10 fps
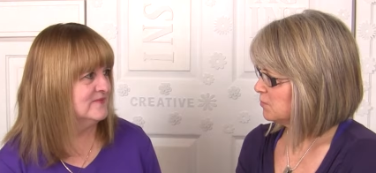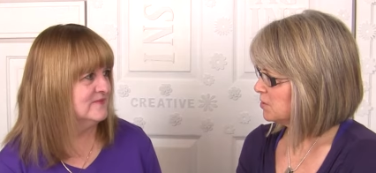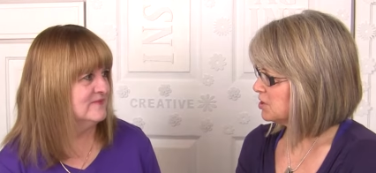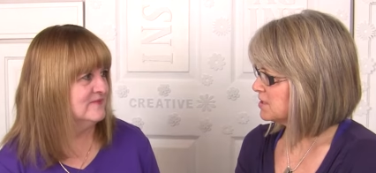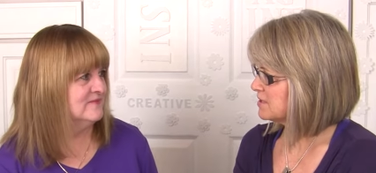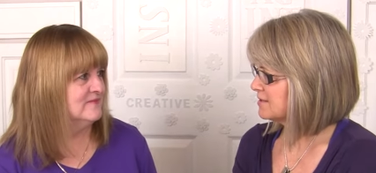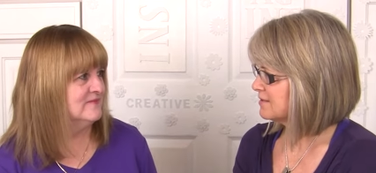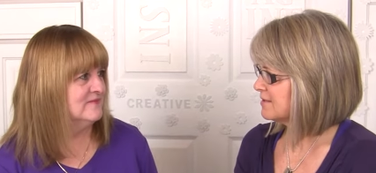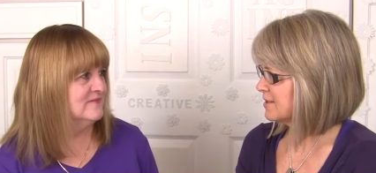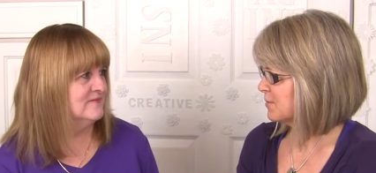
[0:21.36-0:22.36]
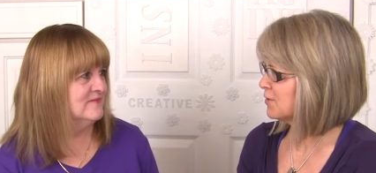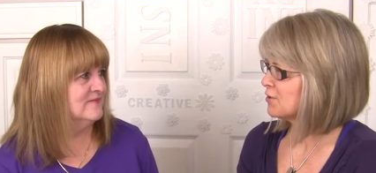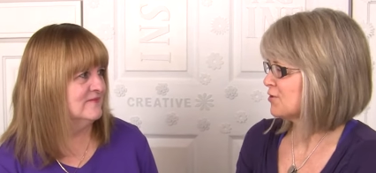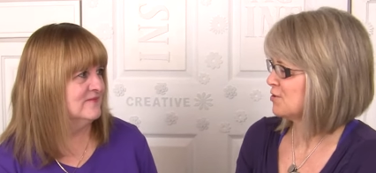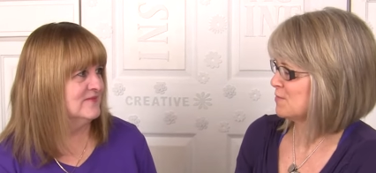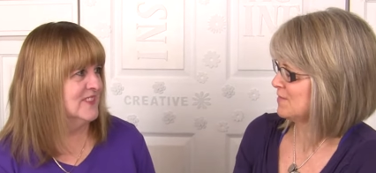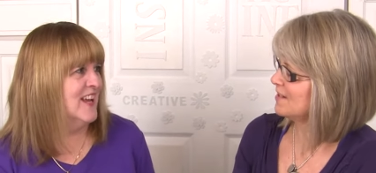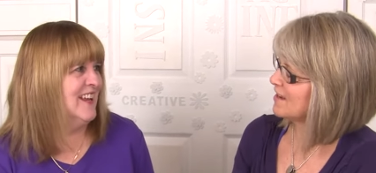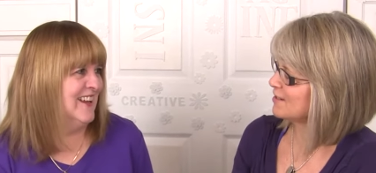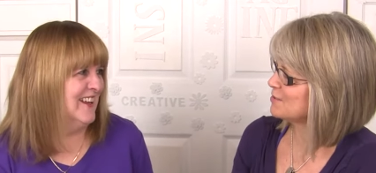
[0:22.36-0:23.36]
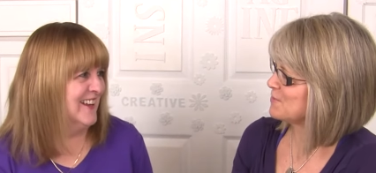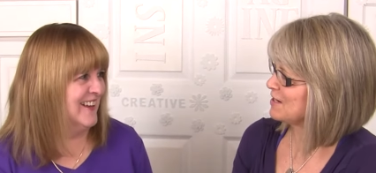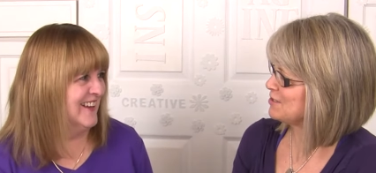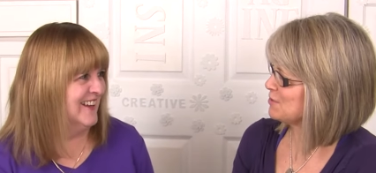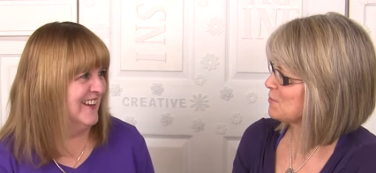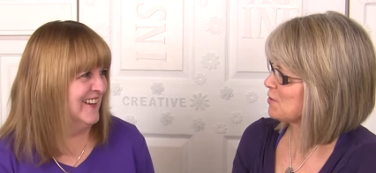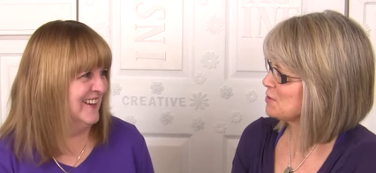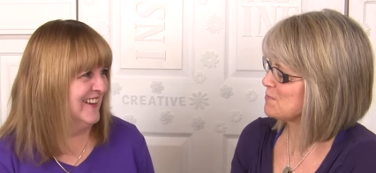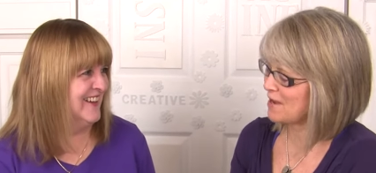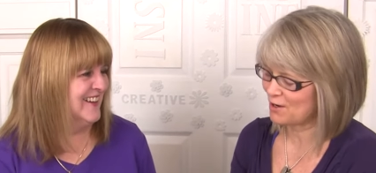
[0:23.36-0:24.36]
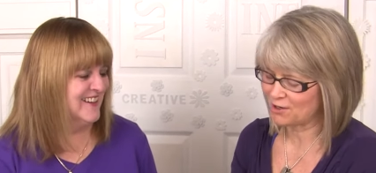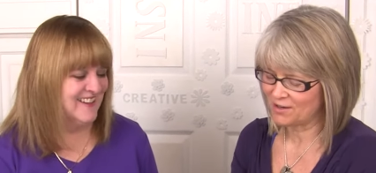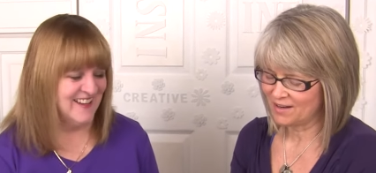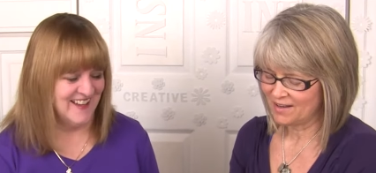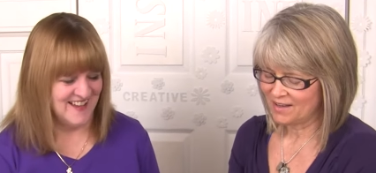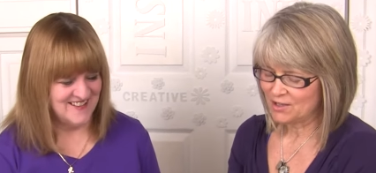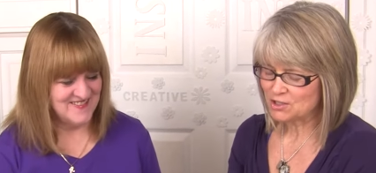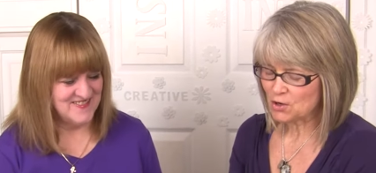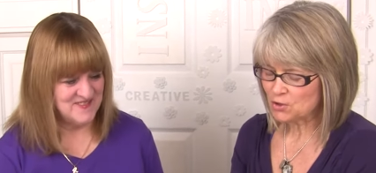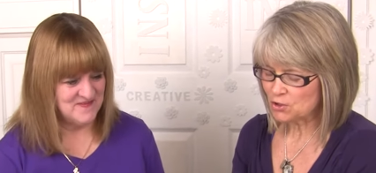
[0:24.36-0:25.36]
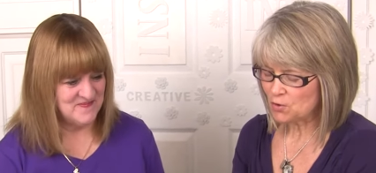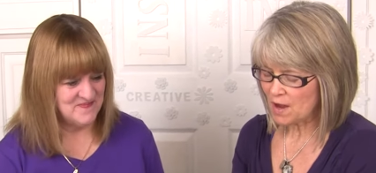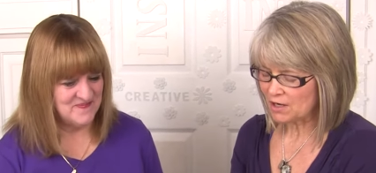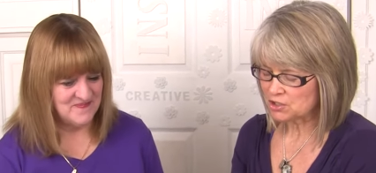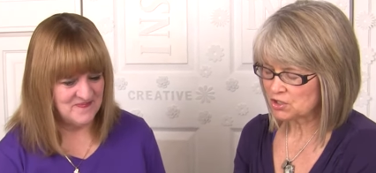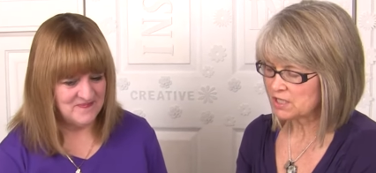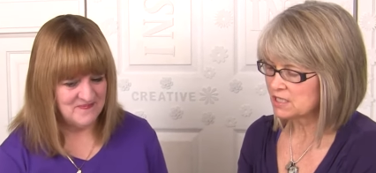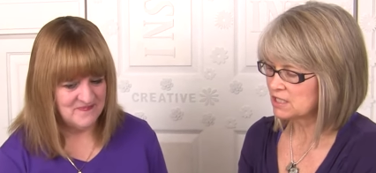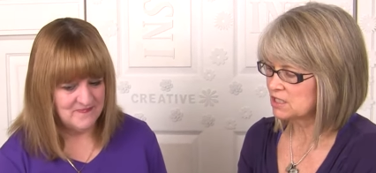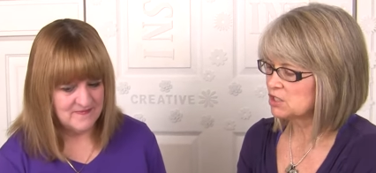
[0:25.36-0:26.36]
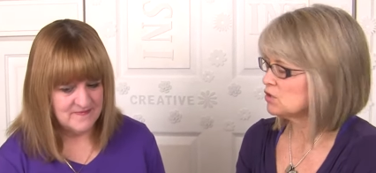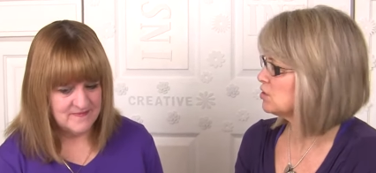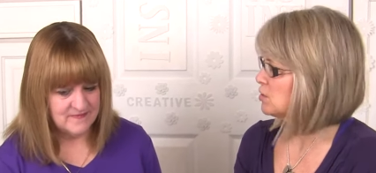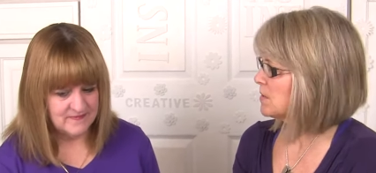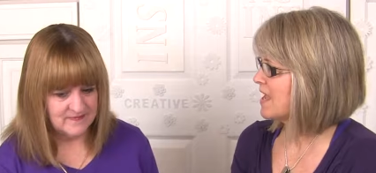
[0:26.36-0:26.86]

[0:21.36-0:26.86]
Speaker 1: which is similar to Soup to Nuts, but it just worked better. Yeah. So you actually did do soup